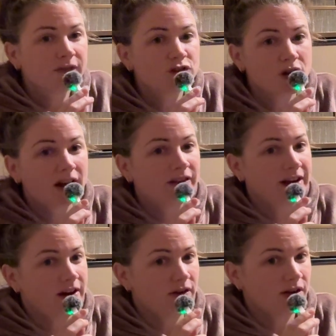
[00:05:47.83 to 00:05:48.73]
of trial and
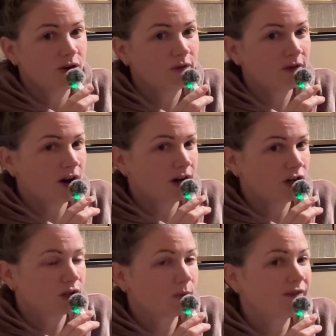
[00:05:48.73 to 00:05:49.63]
error over our
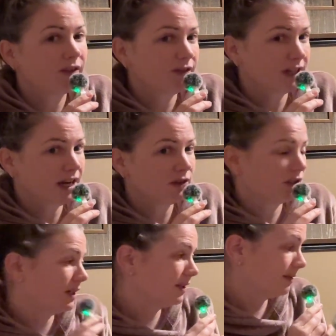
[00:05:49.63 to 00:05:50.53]
years. We've lived together
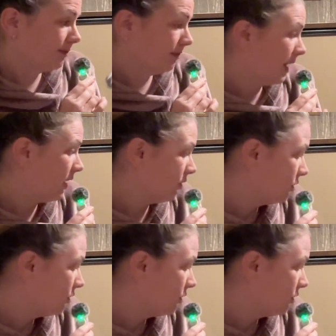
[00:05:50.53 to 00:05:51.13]
since, I don't know,